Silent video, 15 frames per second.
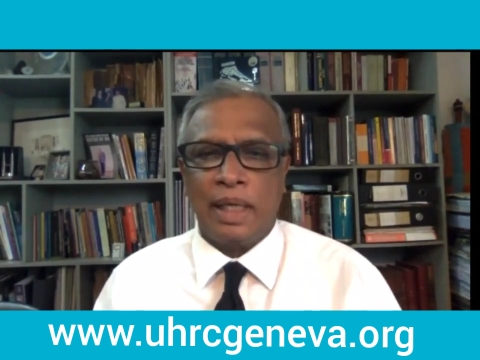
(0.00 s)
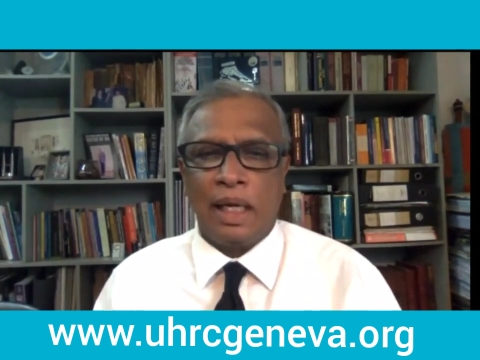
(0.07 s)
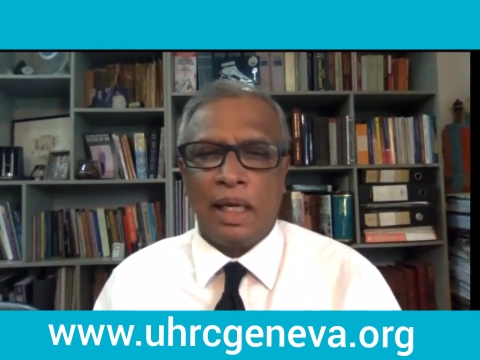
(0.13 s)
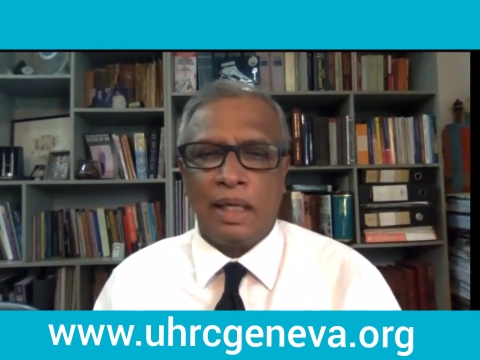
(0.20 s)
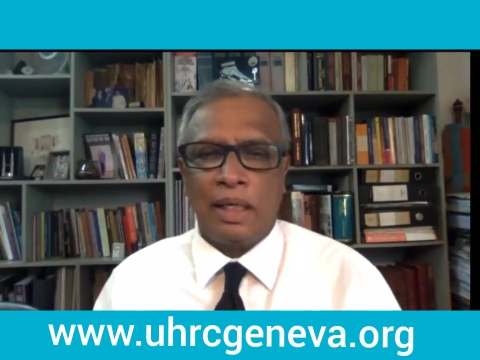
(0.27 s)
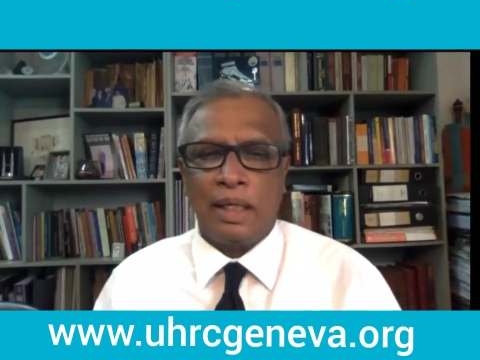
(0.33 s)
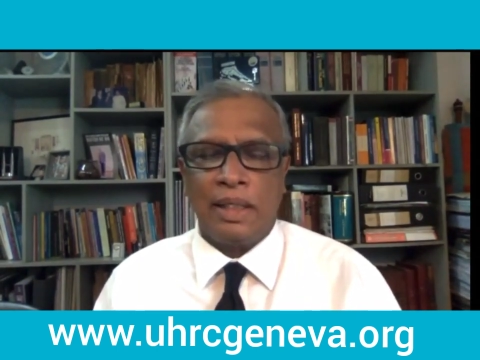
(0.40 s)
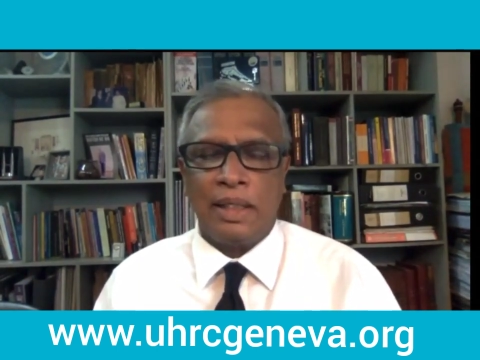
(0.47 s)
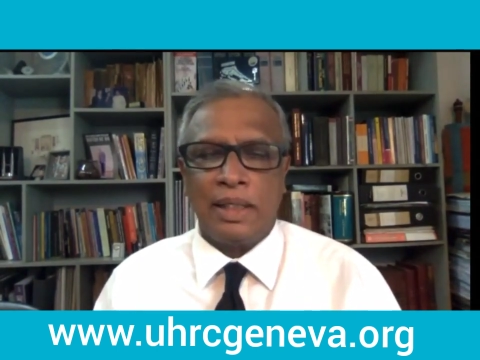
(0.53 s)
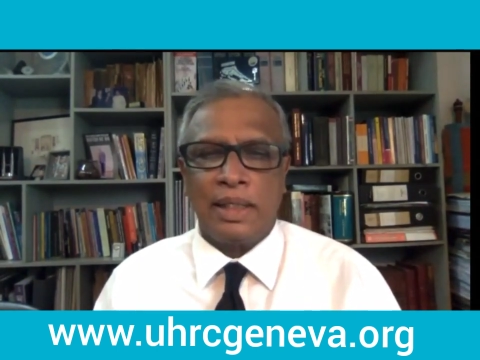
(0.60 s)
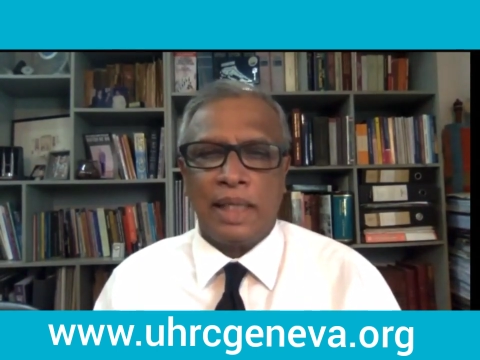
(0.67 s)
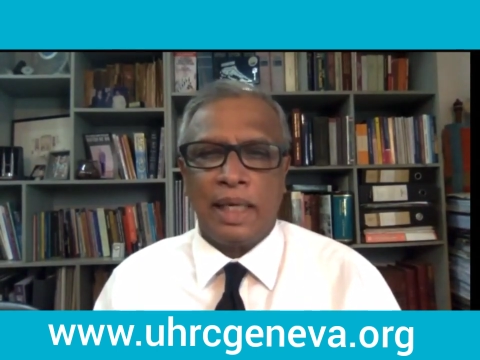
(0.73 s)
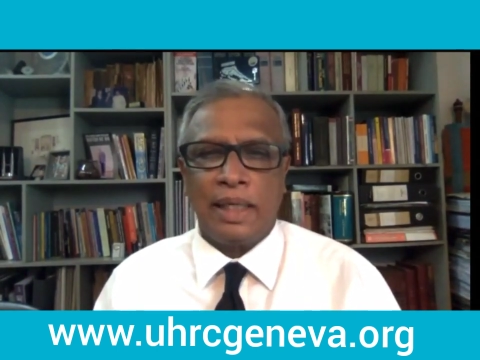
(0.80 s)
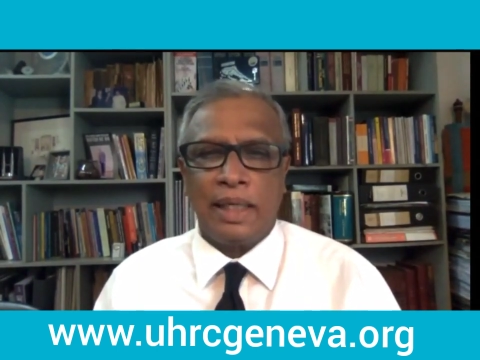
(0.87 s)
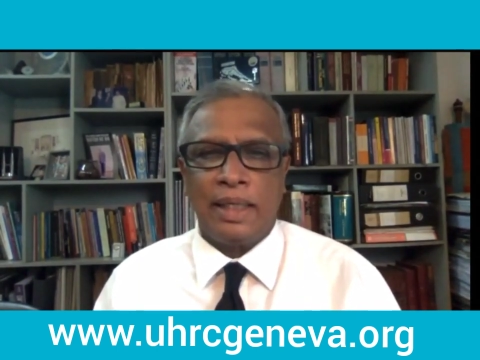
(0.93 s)
Lankan
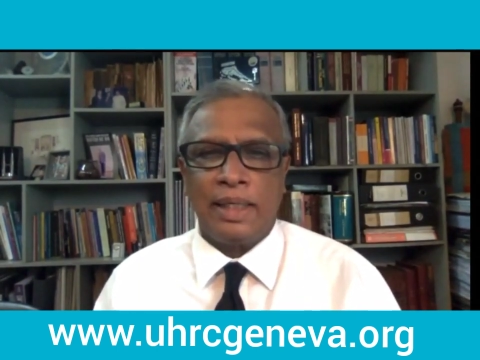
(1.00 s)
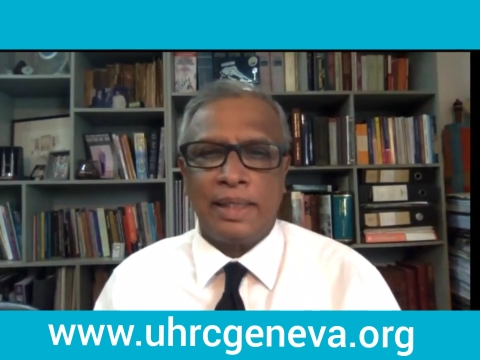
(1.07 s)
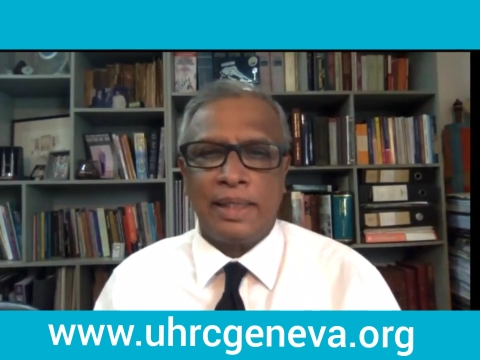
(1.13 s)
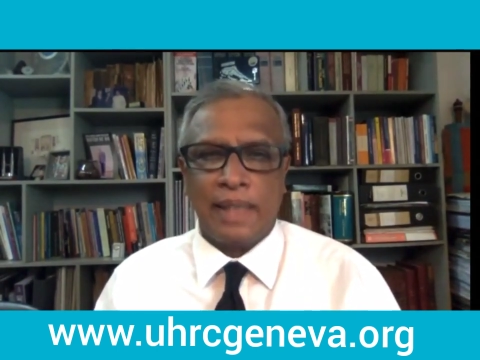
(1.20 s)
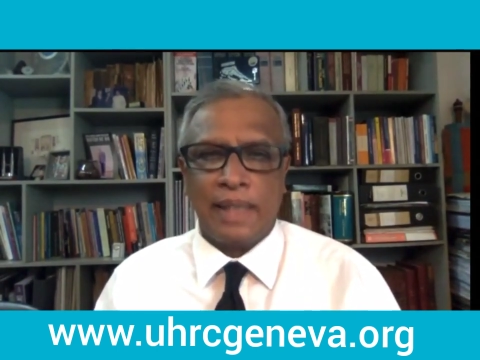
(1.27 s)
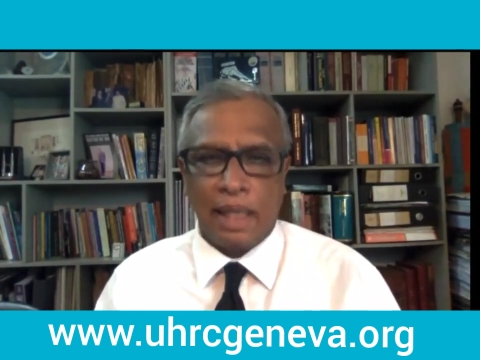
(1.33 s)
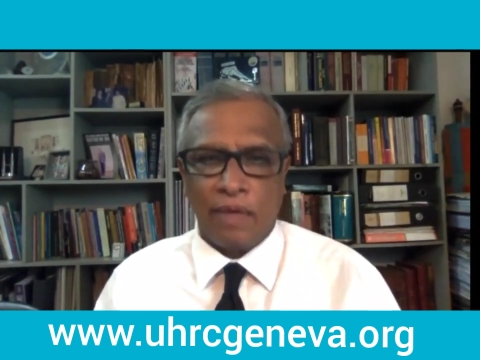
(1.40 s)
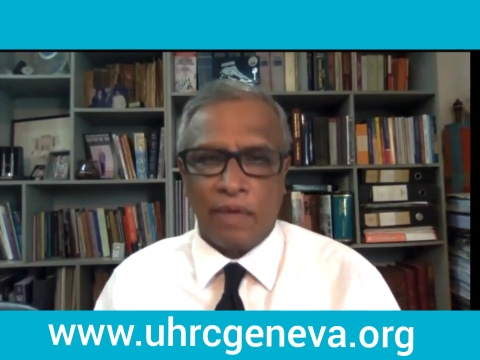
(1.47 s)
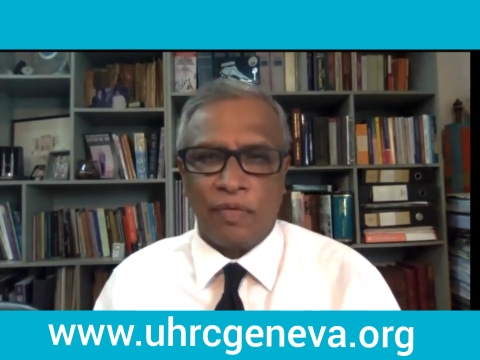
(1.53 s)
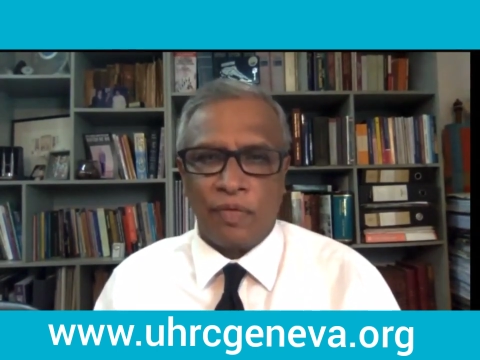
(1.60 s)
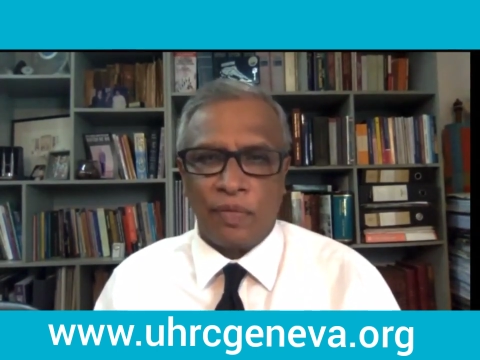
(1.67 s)
state itself.